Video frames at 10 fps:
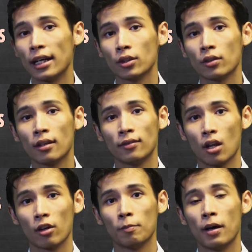I don't have a
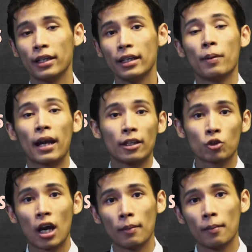lot of money, but I
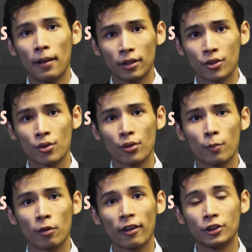try my best to
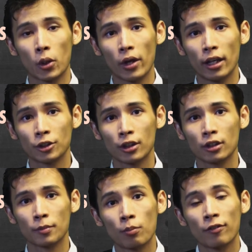provide
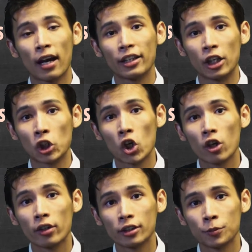donations, provide
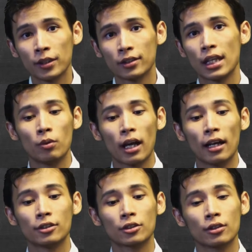encouragement.
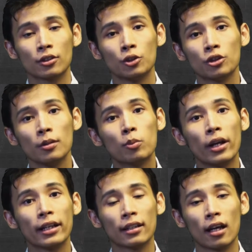I usually
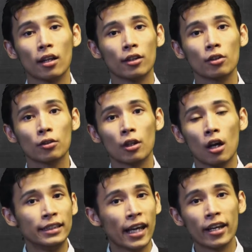bring a little
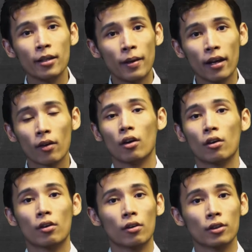teddy bear
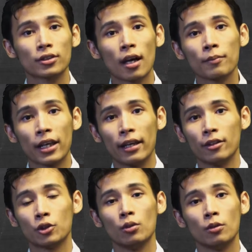or
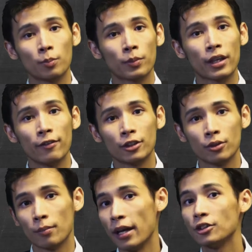something to give it
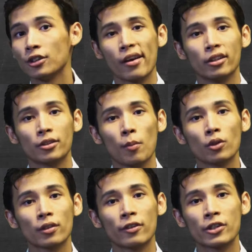to the patient, because
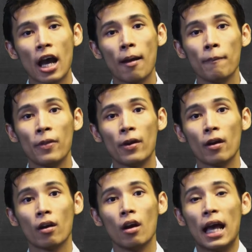most of the time
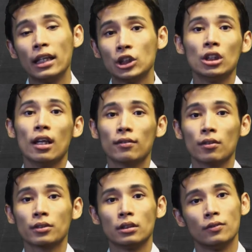their energy
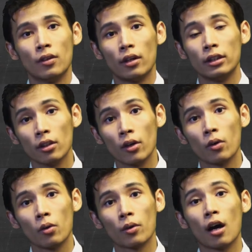levels is very
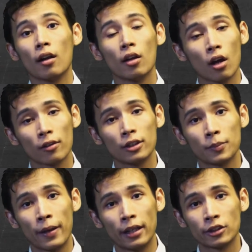low. A lot of
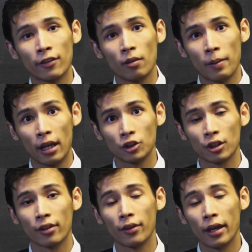these HIV
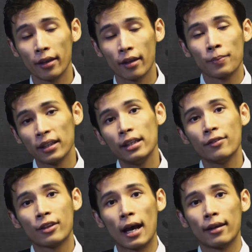patients, they
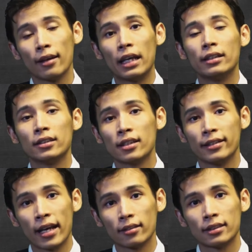believe that it is
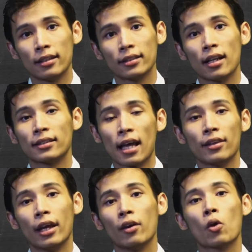a death sentence,
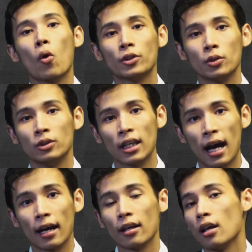that they are going to
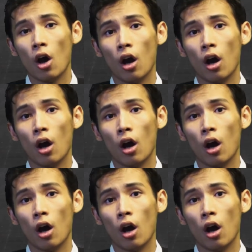die.